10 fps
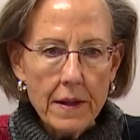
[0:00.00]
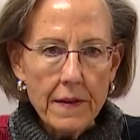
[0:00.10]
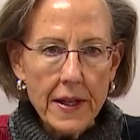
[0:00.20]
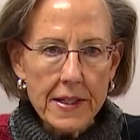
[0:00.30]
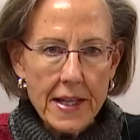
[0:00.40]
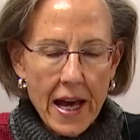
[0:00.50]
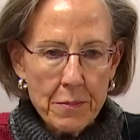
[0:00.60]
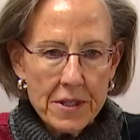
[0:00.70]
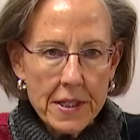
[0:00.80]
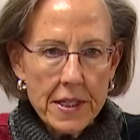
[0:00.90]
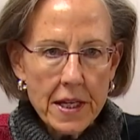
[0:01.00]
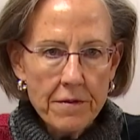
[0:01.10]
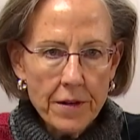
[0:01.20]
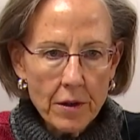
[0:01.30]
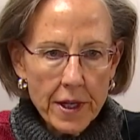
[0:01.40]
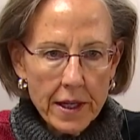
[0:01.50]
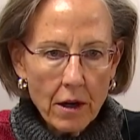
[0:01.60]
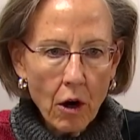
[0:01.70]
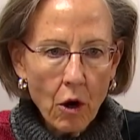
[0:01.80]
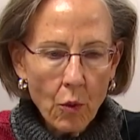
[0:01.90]
That's absentee voting,
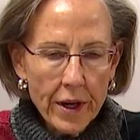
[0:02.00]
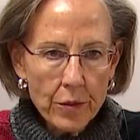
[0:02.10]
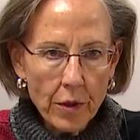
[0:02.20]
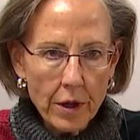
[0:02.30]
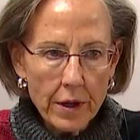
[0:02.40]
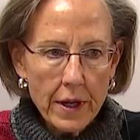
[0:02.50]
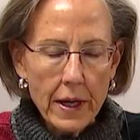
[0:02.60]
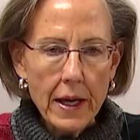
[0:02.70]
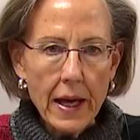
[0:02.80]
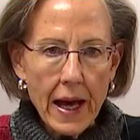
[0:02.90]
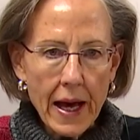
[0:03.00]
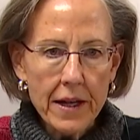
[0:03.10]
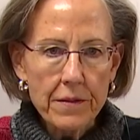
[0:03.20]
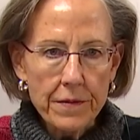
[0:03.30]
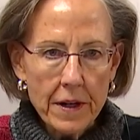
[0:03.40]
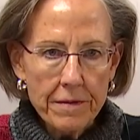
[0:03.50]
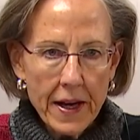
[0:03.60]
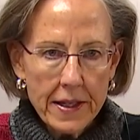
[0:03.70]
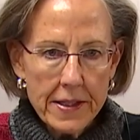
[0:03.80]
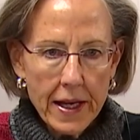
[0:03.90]
all one word, at
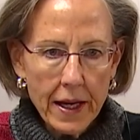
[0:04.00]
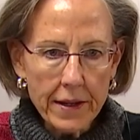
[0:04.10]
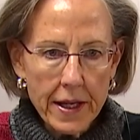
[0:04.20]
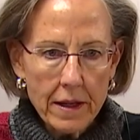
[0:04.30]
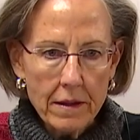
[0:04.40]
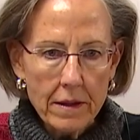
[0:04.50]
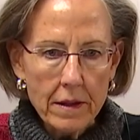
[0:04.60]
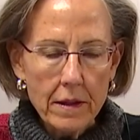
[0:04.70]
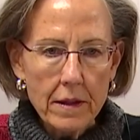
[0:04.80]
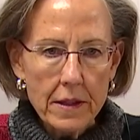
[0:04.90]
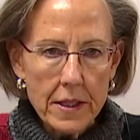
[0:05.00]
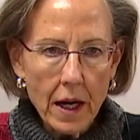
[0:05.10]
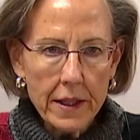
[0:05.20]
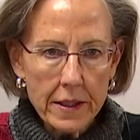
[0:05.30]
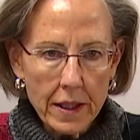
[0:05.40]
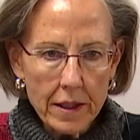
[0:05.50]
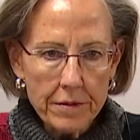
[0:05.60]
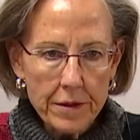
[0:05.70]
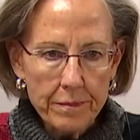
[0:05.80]
fairfaxcounty.gov.